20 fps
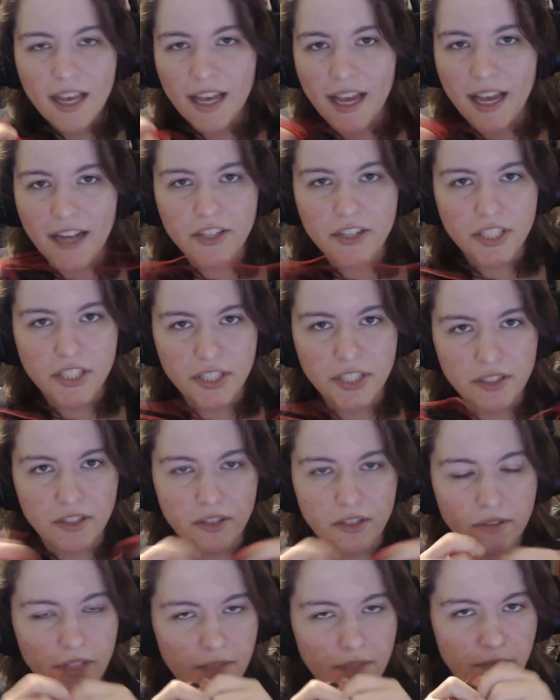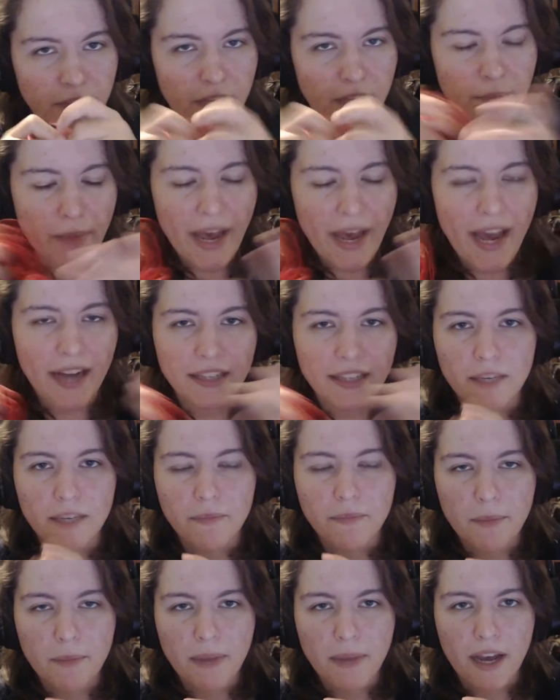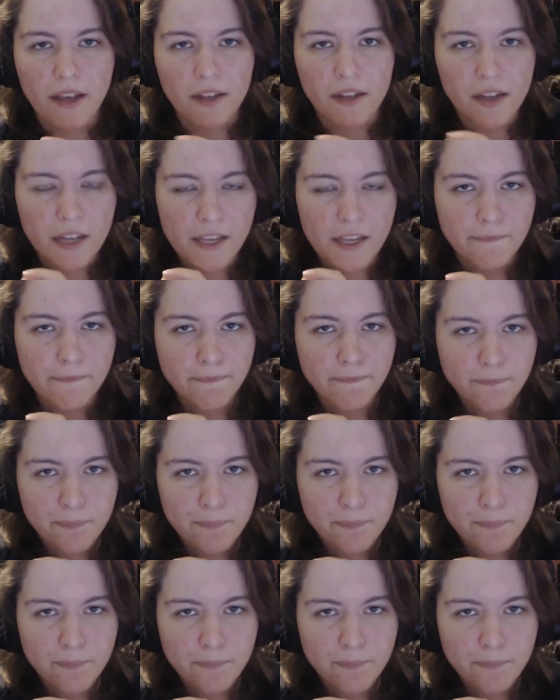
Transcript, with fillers: and just you know they they compact and they they pile on in.